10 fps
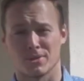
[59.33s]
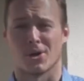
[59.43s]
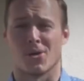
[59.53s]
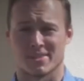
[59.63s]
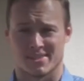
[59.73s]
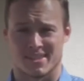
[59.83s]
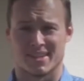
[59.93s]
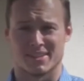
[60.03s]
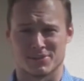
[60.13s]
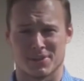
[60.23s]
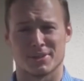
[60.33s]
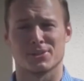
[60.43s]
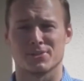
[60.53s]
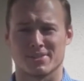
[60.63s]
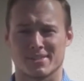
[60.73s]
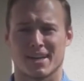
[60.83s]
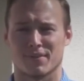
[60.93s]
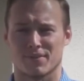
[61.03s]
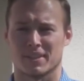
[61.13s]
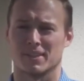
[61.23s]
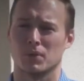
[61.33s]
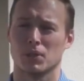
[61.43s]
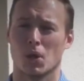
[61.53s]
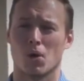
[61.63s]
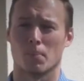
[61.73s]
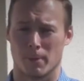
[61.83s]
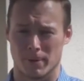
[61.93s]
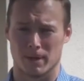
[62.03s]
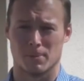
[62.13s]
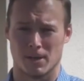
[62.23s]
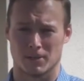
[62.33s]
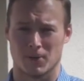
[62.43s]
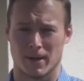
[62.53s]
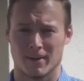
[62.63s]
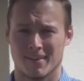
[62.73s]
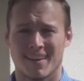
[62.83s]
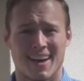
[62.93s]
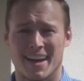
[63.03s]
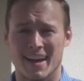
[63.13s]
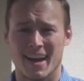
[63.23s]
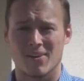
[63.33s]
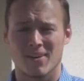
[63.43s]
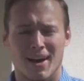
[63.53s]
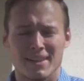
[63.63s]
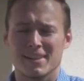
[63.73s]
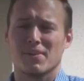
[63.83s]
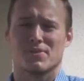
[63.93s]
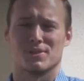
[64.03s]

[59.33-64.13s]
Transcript: your diet, nausea, heartburn, and worst of all, diarrhea.